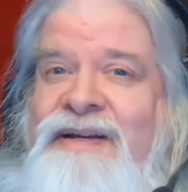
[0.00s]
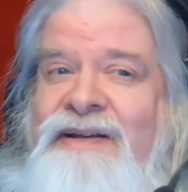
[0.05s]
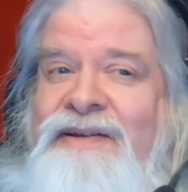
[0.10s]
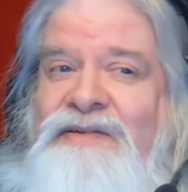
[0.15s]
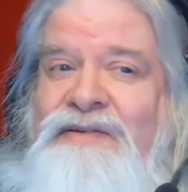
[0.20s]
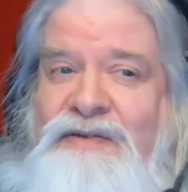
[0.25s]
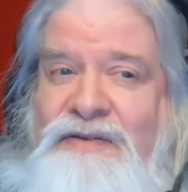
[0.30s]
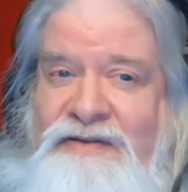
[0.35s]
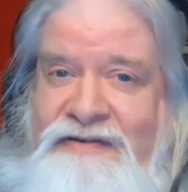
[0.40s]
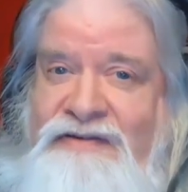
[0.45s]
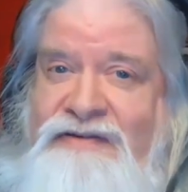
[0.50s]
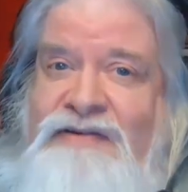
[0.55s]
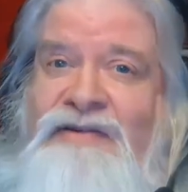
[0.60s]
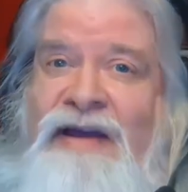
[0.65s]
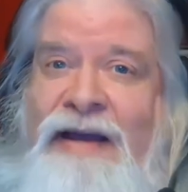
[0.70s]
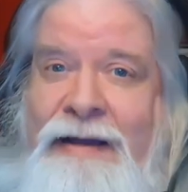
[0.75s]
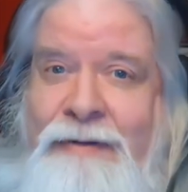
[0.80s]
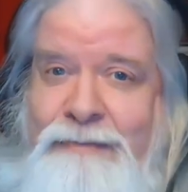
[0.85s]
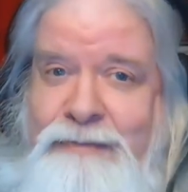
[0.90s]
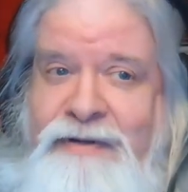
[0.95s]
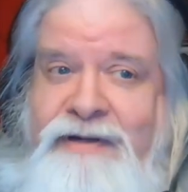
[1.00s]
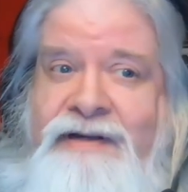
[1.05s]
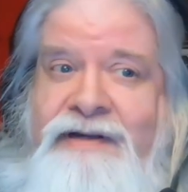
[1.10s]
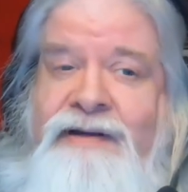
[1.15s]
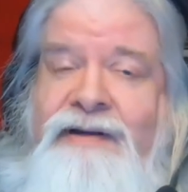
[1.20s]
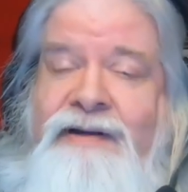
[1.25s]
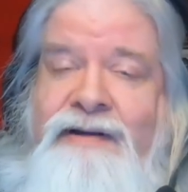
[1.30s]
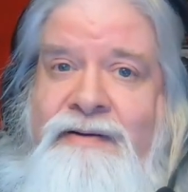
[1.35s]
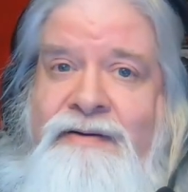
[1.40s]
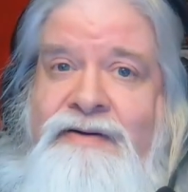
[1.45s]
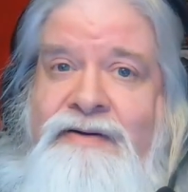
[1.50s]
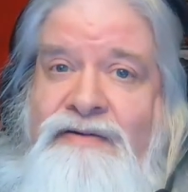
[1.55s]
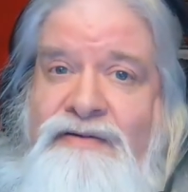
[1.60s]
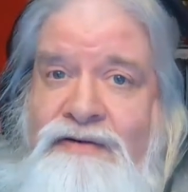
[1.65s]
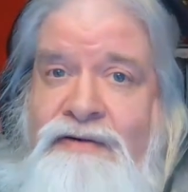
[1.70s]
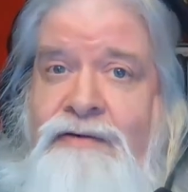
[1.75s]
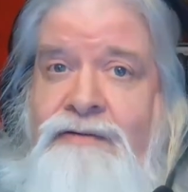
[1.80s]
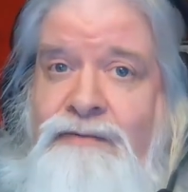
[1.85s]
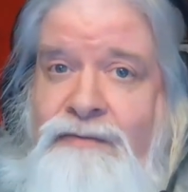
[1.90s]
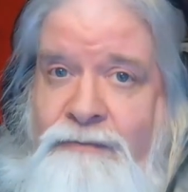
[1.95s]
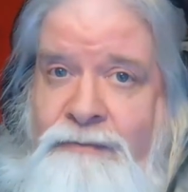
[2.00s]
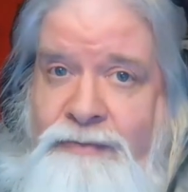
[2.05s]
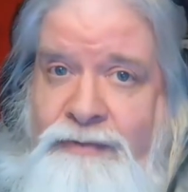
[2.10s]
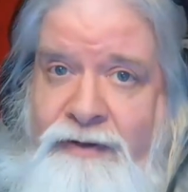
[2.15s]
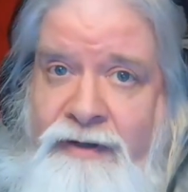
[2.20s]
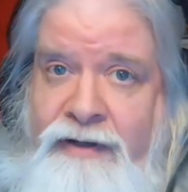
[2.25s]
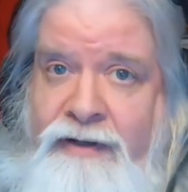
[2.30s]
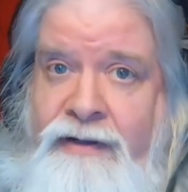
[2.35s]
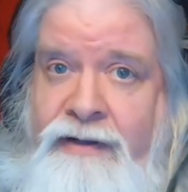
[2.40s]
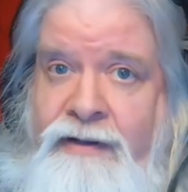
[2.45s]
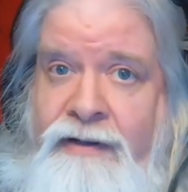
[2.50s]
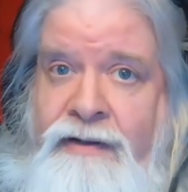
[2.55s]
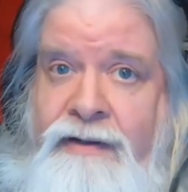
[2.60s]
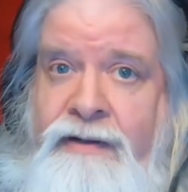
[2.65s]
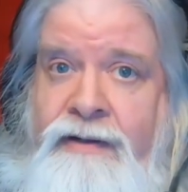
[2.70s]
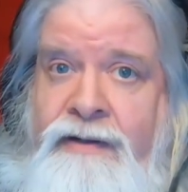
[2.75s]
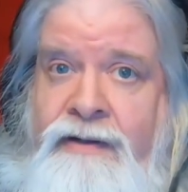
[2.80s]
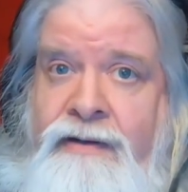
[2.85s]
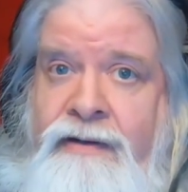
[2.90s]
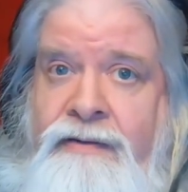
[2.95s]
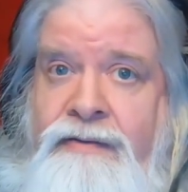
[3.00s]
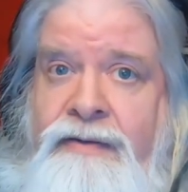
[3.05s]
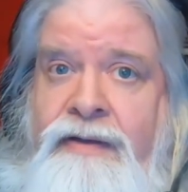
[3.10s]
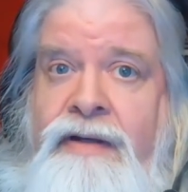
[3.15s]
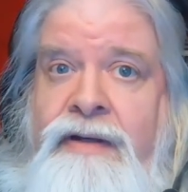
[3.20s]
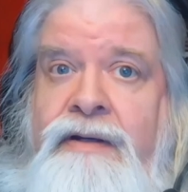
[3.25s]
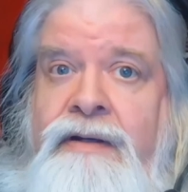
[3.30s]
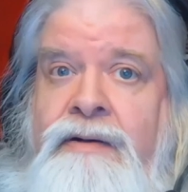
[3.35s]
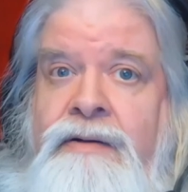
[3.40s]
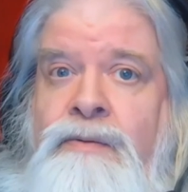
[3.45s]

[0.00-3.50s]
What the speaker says: so this is happening distant from Thay, then